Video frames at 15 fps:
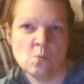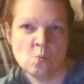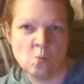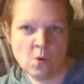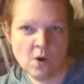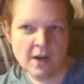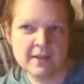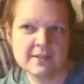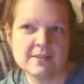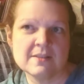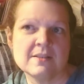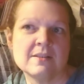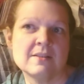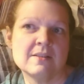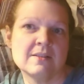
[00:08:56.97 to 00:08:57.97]
what
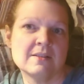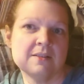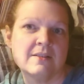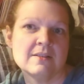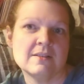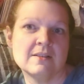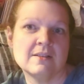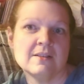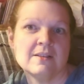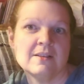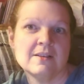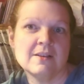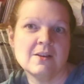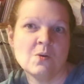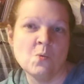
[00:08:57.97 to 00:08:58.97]

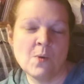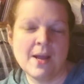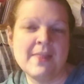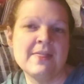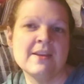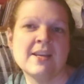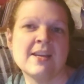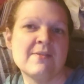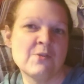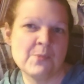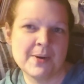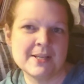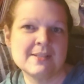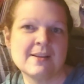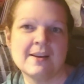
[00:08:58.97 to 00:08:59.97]
when the
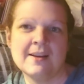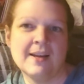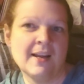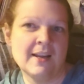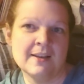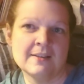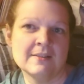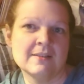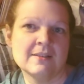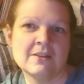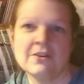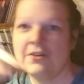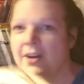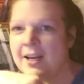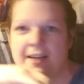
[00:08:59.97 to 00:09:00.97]
giveaway is going to end
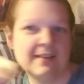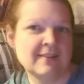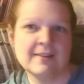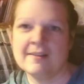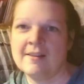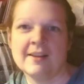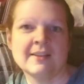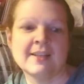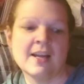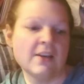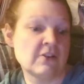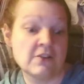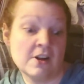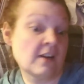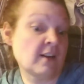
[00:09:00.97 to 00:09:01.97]
or anything like
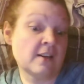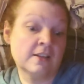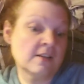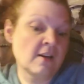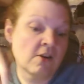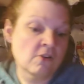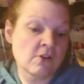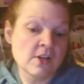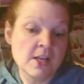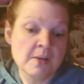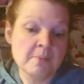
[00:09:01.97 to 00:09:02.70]
that. You're not going to know